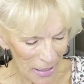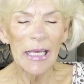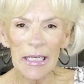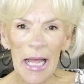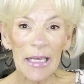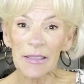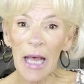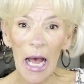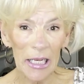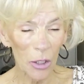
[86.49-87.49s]
It has
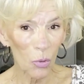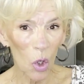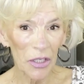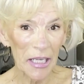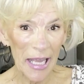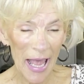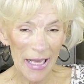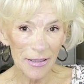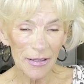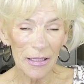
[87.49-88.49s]
hyaluronic
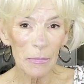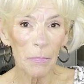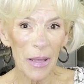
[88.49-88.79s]
acid,